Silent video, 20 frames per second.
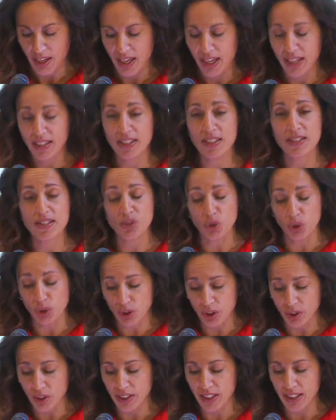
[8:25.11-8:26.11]
It is
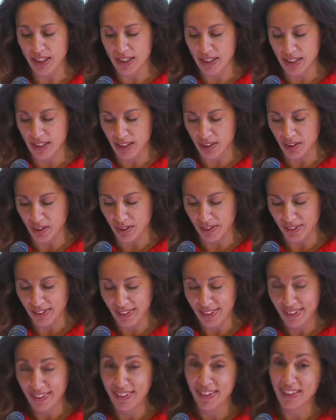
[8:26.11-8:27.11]
certainly a skill
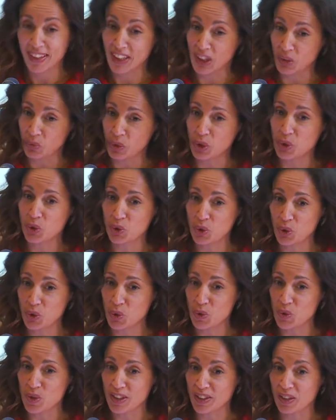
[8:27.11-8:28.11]
that we could
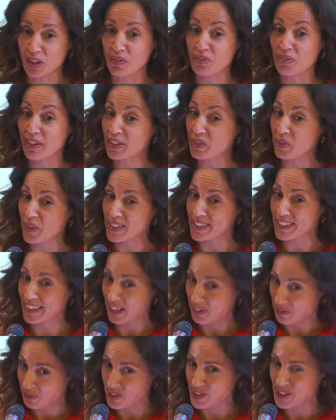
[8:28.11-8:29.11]
use in our fundraising
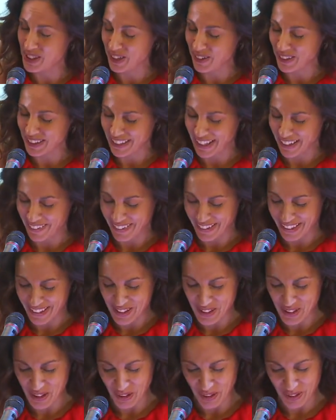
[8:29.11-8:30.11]
efforts here at Keren
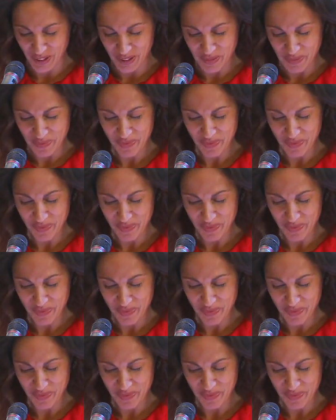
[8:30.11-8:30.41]
Hayesod.